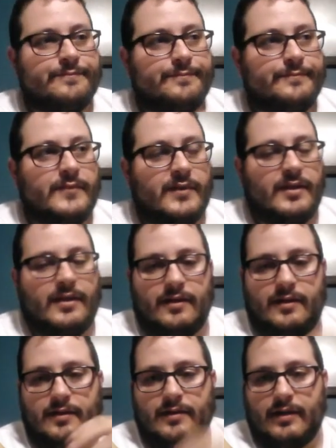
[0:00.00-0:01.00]

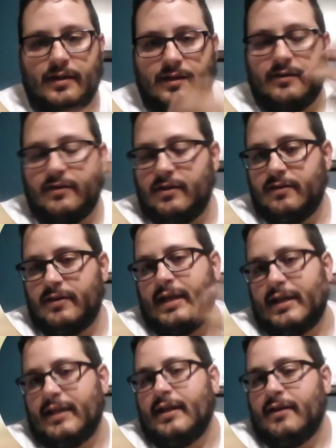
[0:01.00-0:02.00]
they
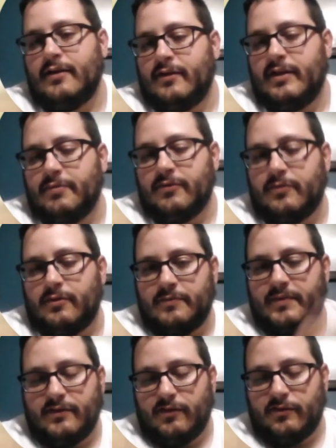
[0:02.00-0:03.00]
can get into the deeper soils
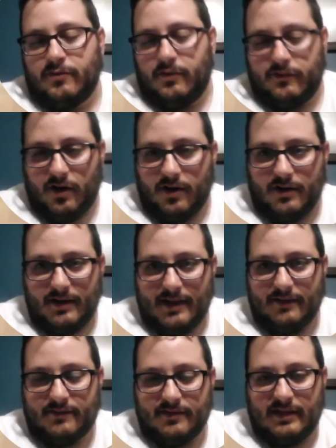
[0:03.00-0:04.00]
because the soils aren't
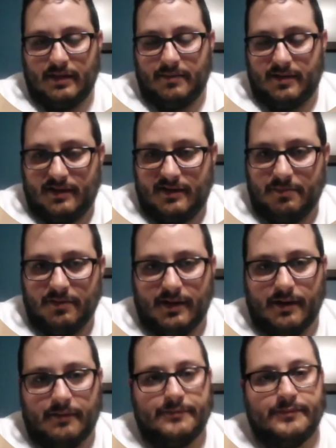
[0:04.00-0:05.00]
as contaminated deeper
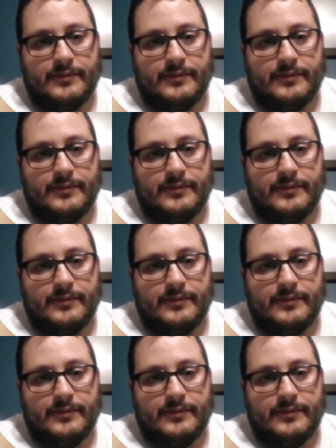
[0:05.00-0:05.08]
down.